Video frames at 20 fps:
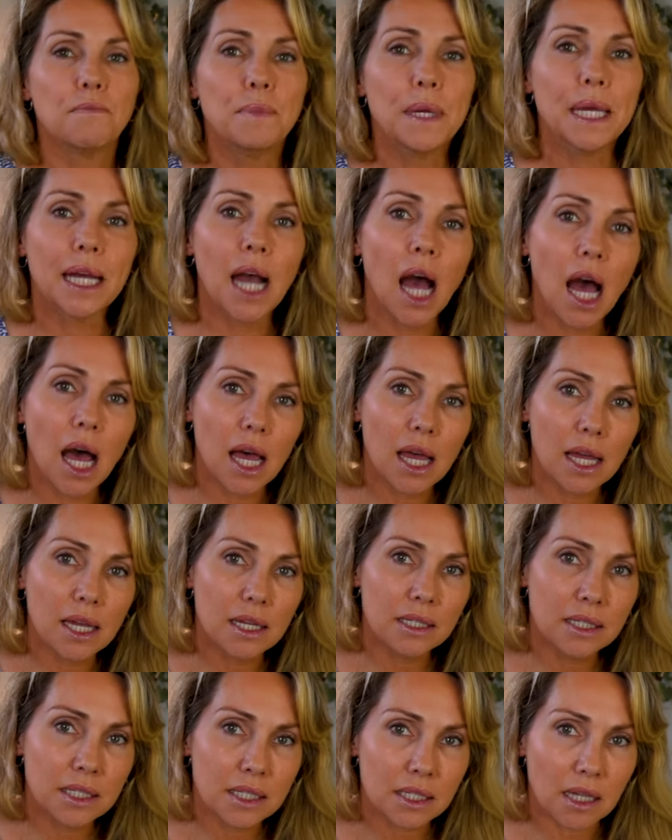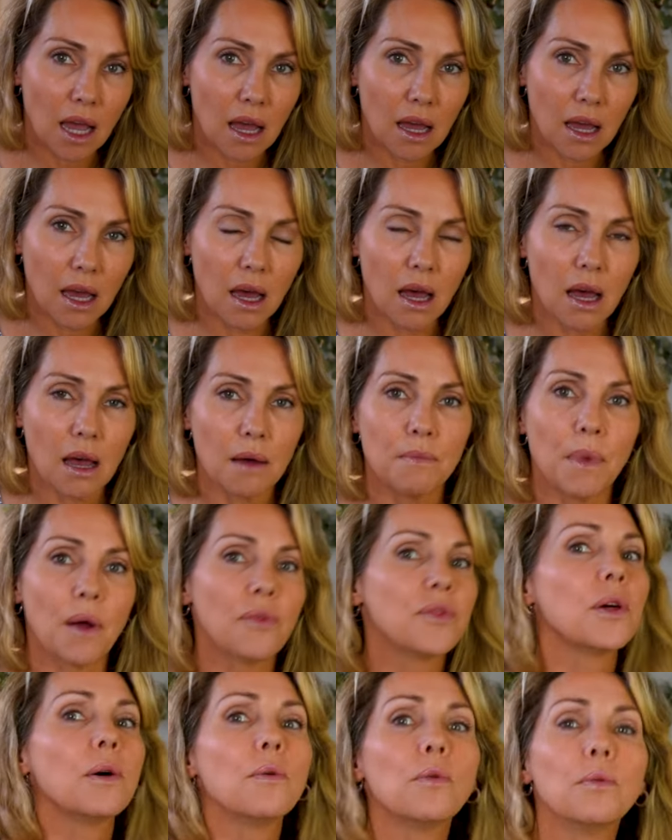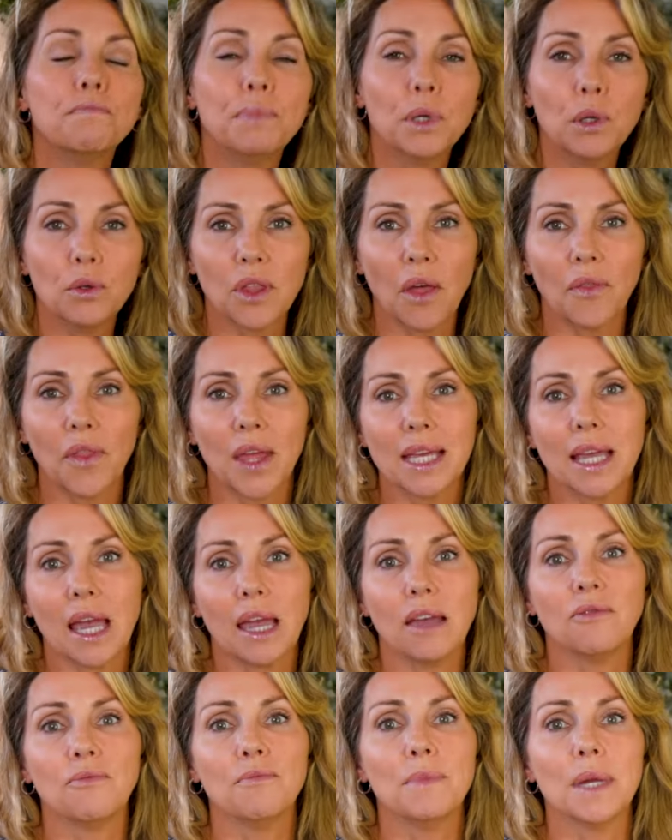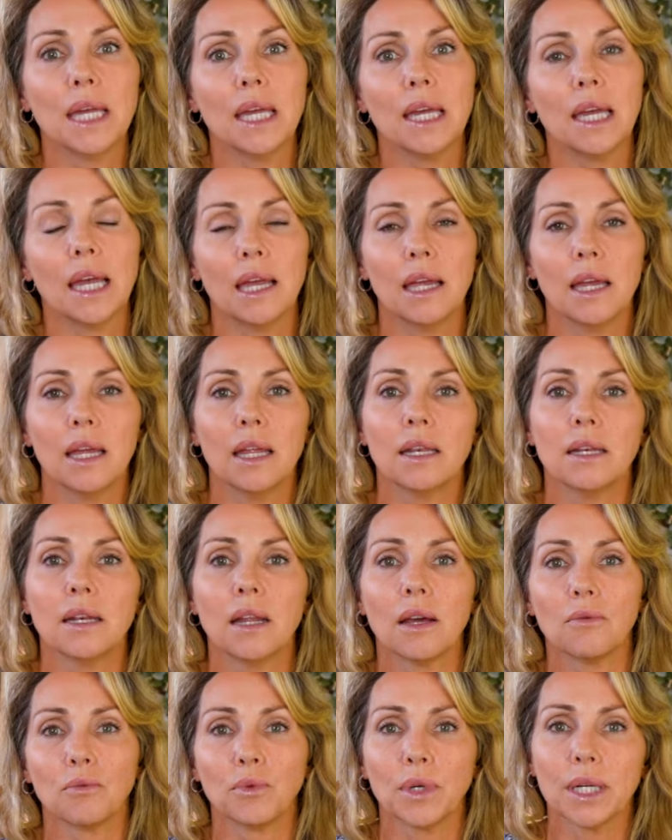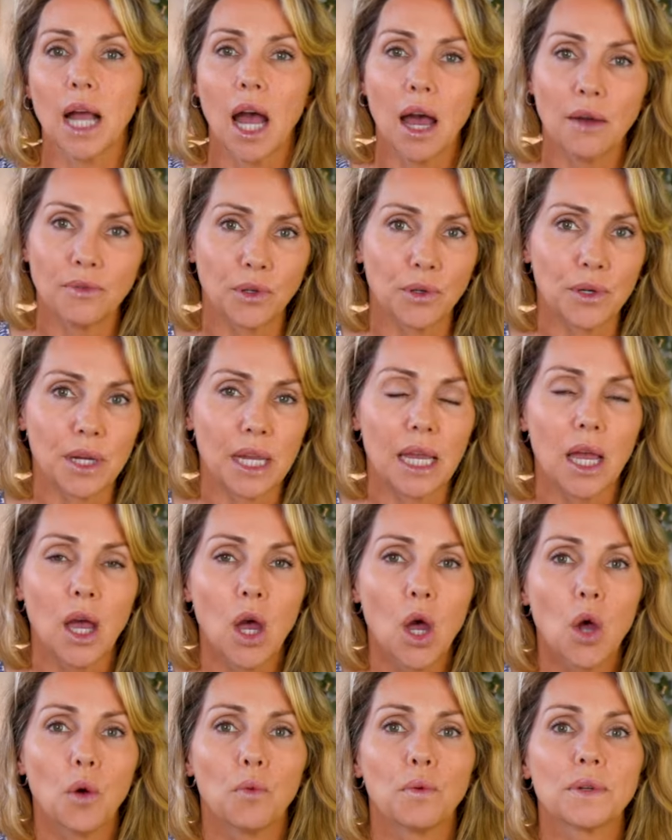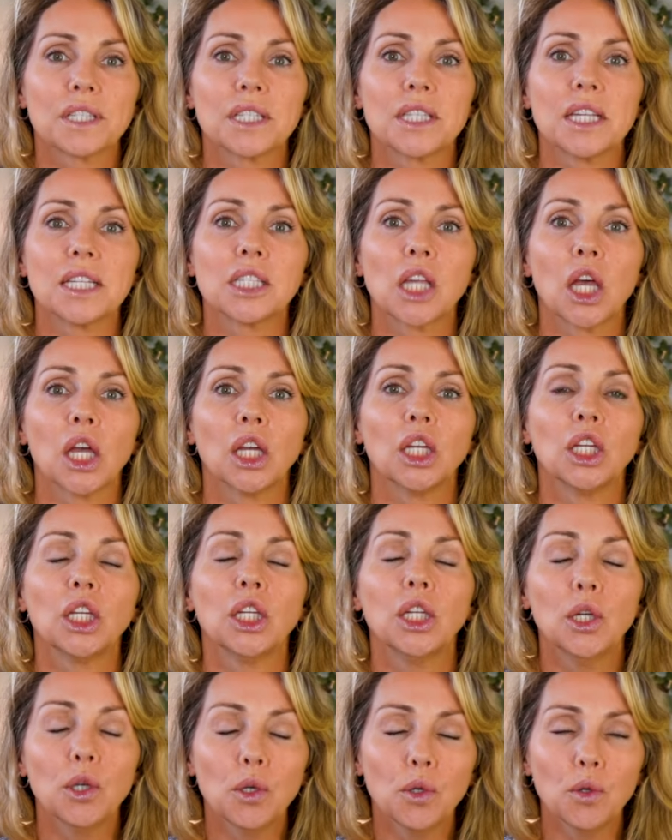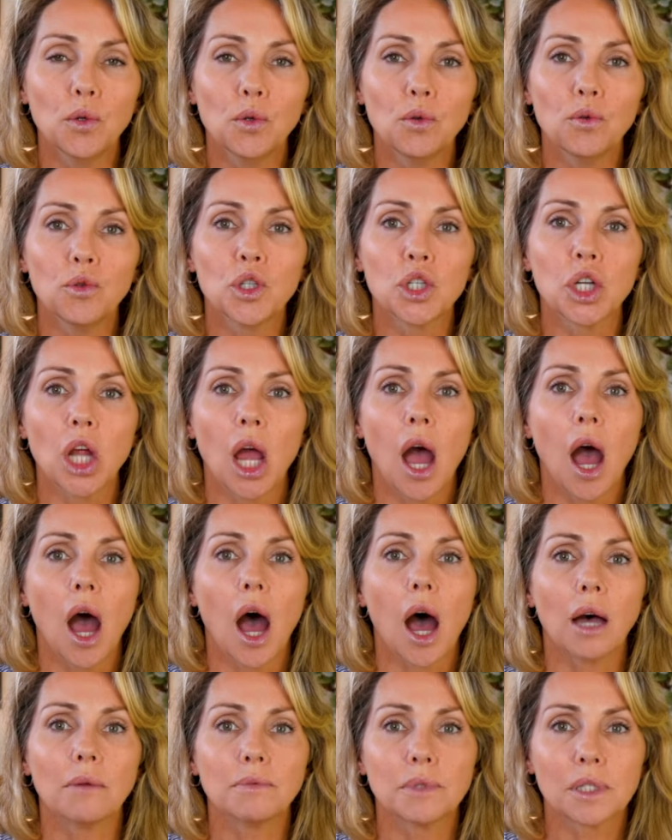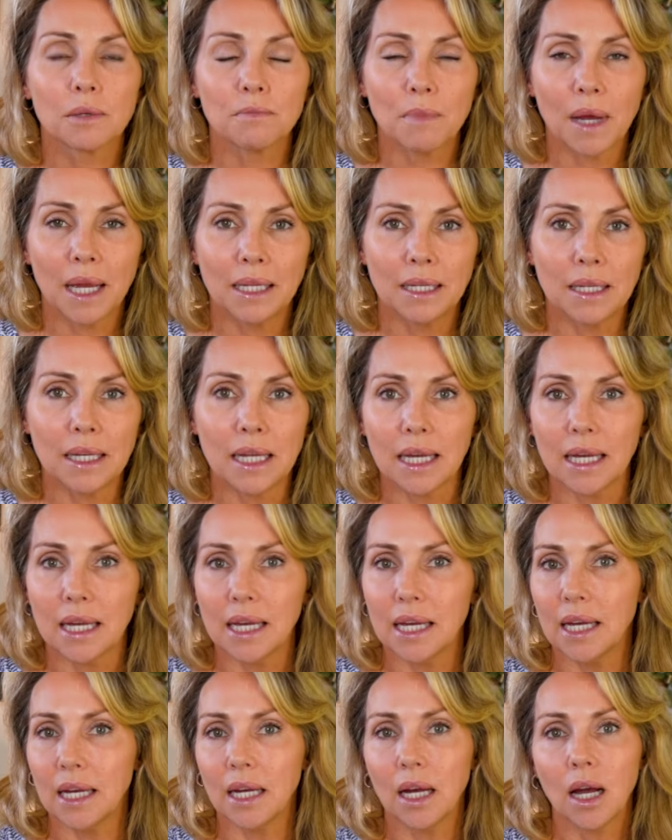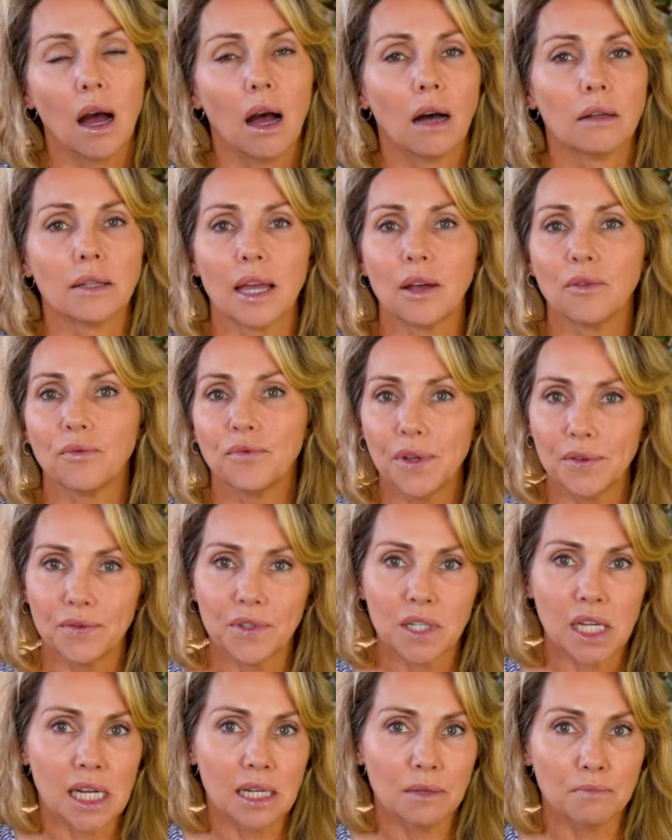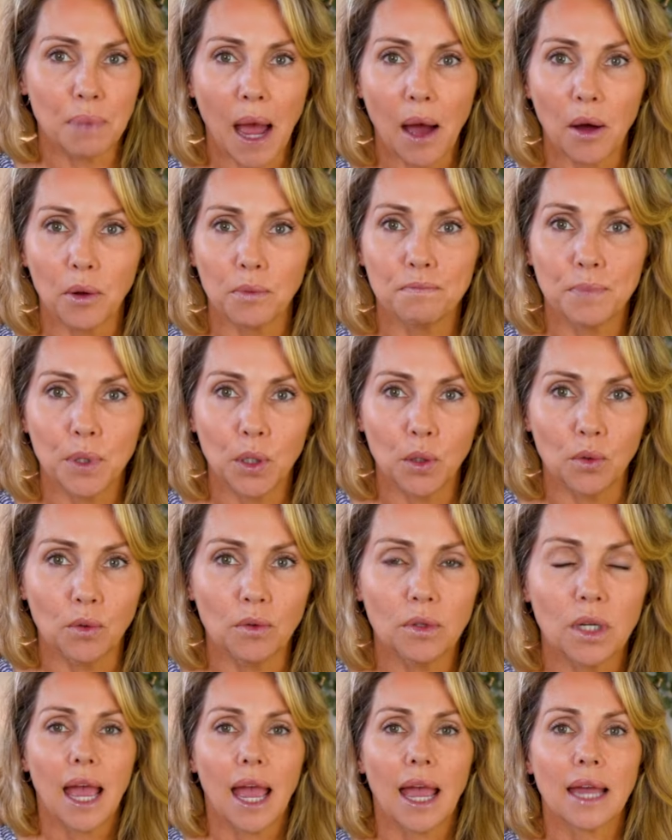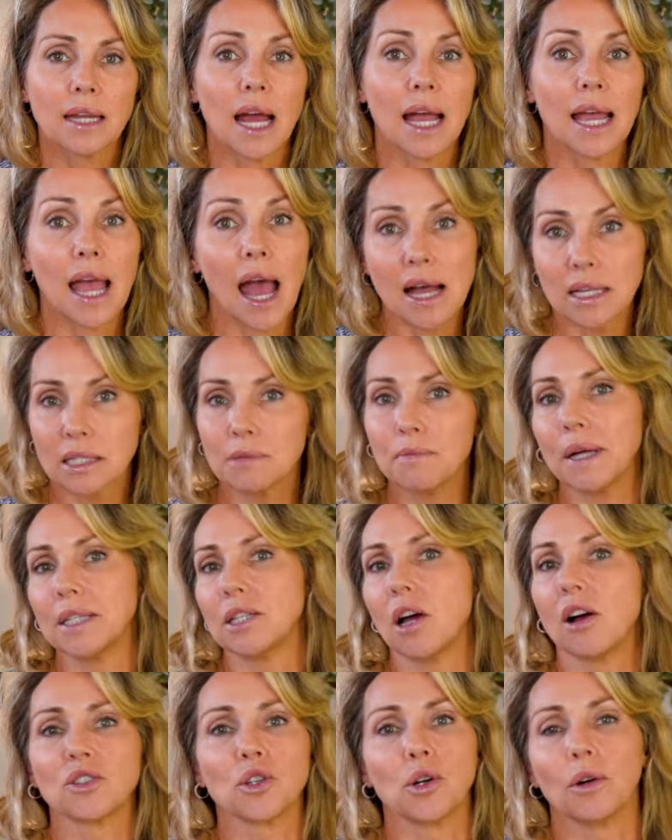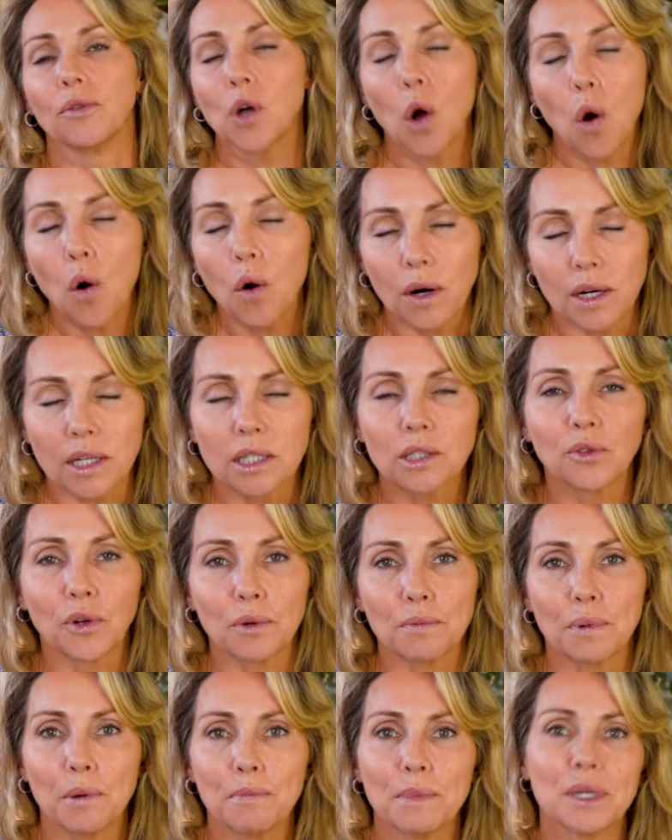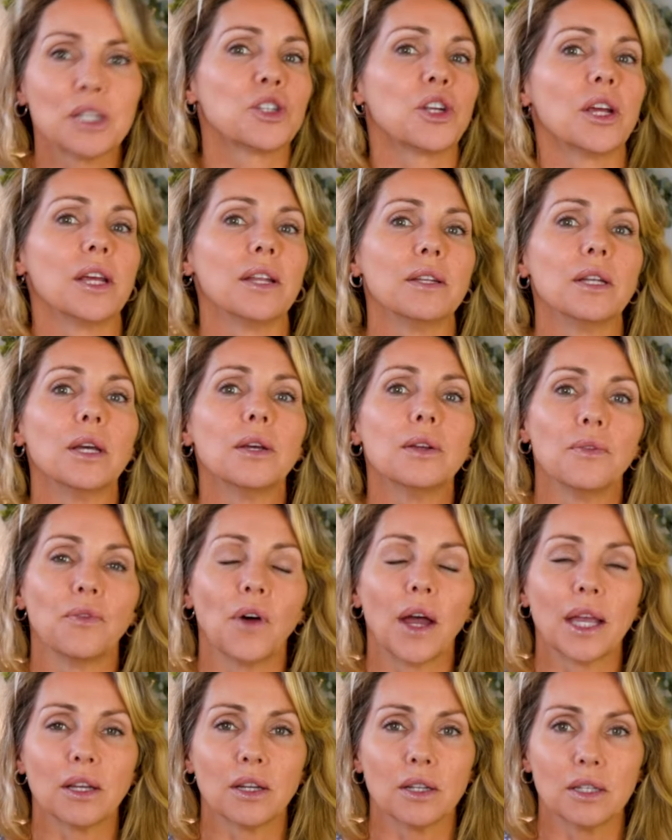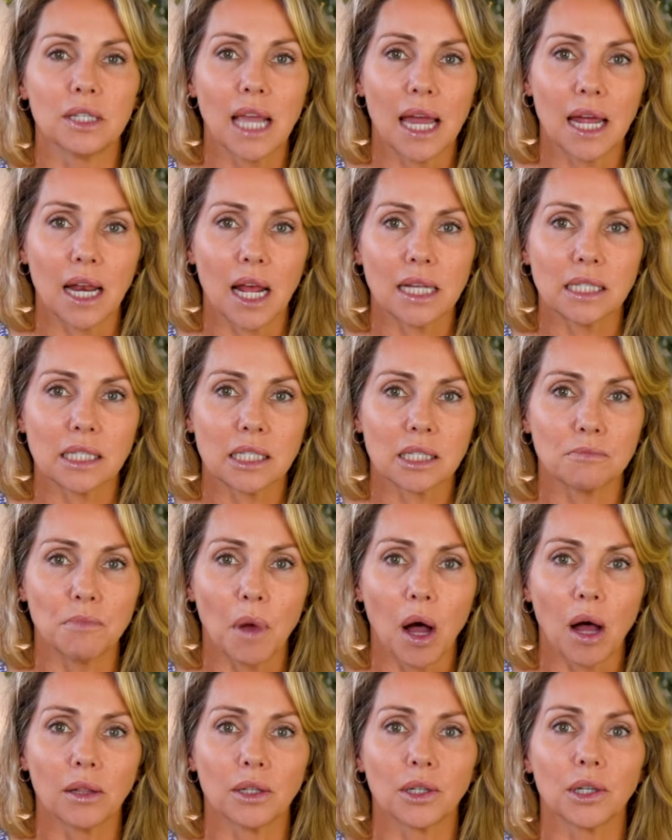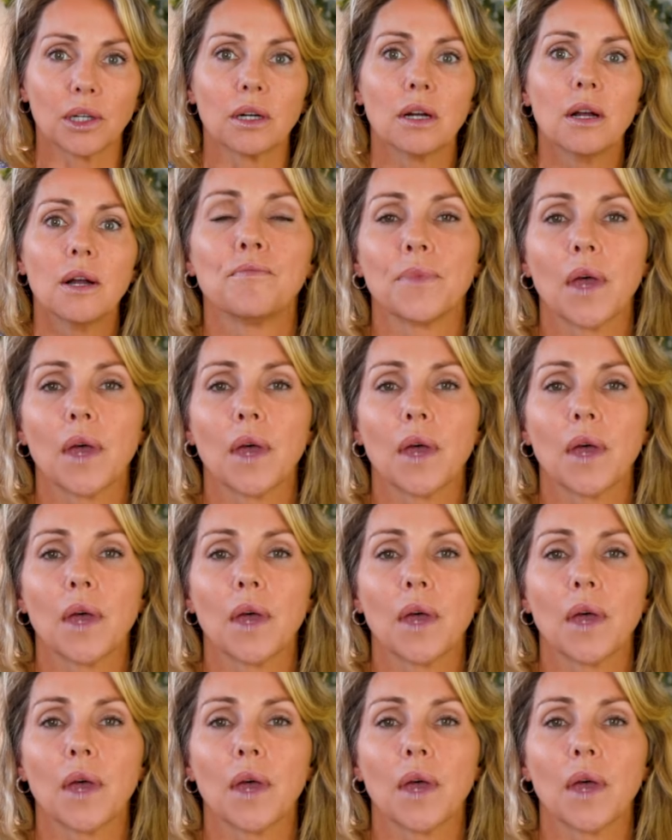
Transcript: because the boot that they gave me in recovery was this huge, up to my knee, like 15-pound boot. And I asked my doctor, of course, for permission if I could get a smaller